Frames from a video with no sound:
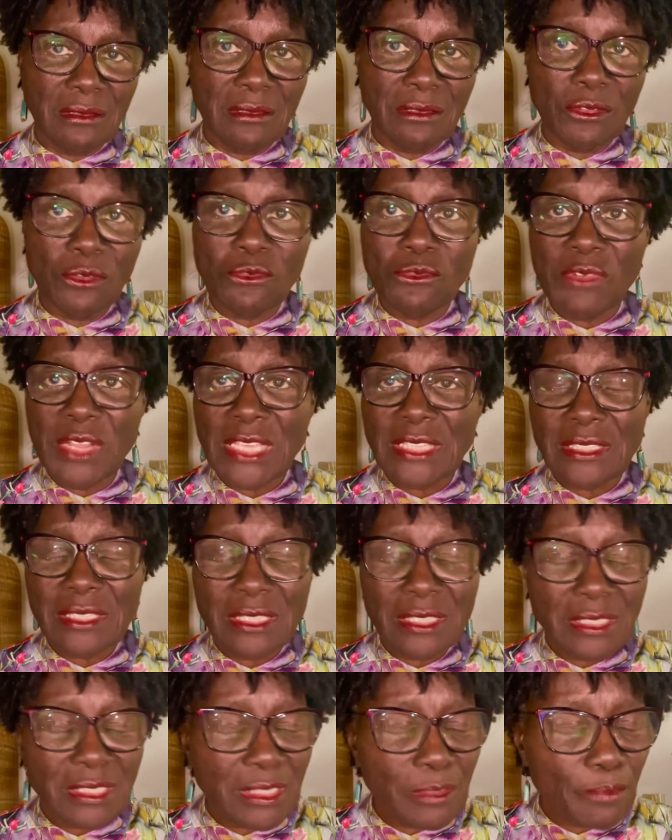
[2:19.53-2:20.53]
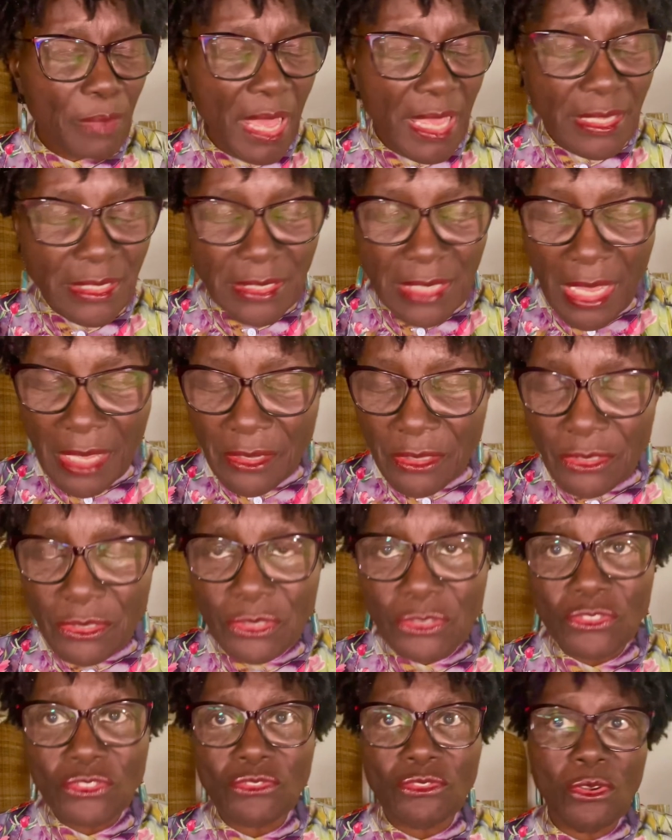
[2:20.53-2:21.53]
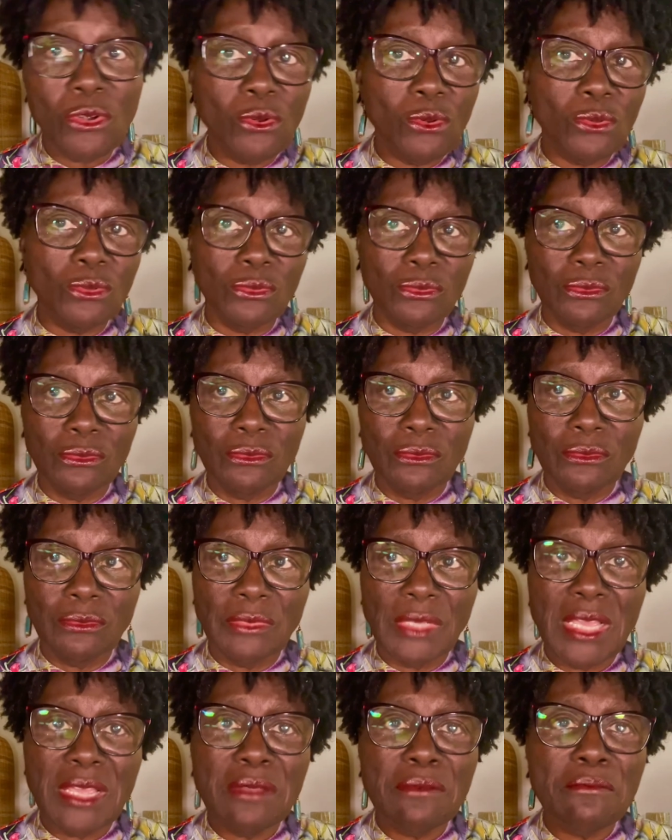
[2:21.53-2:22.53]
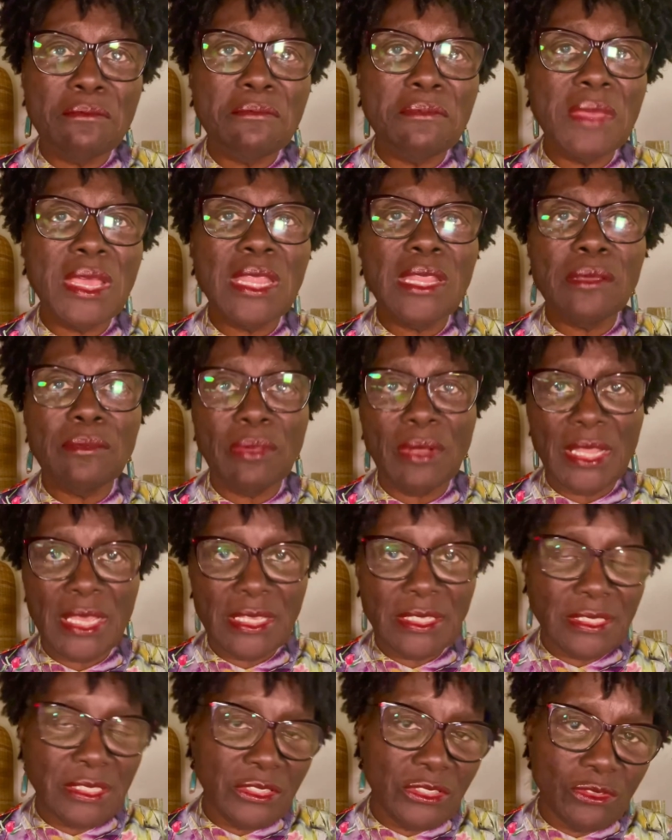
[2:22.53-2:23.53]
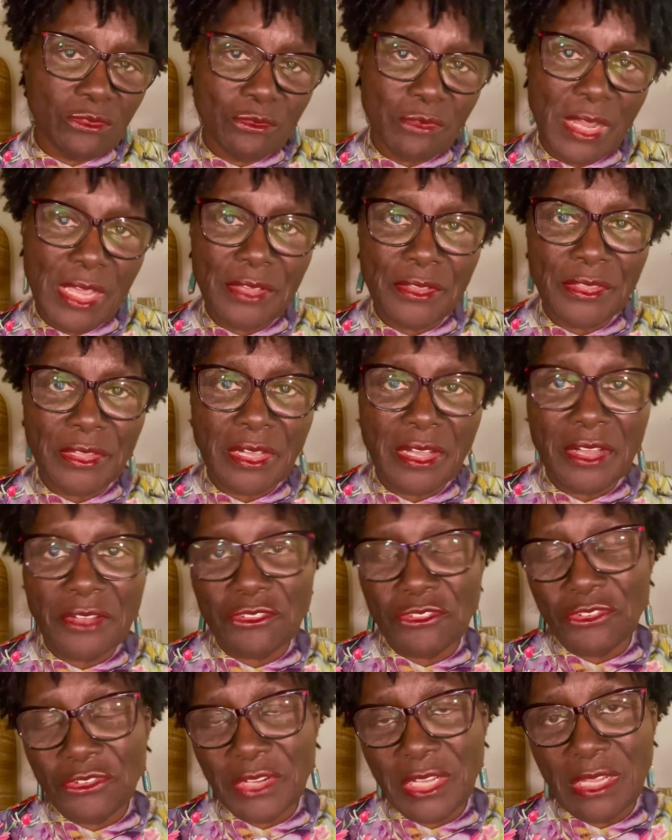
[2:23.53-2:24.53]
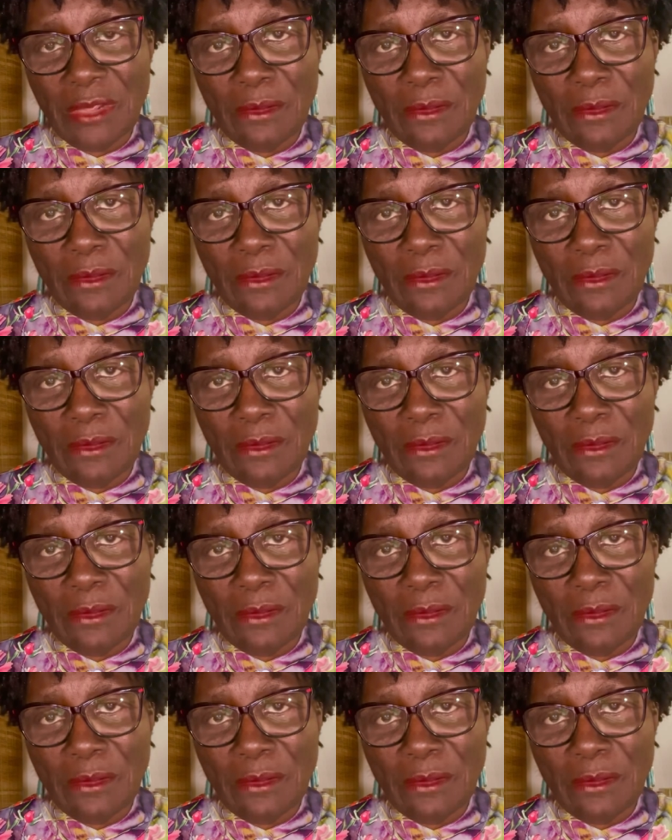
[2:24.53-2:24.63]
The rents spiked out of control in many places around the country.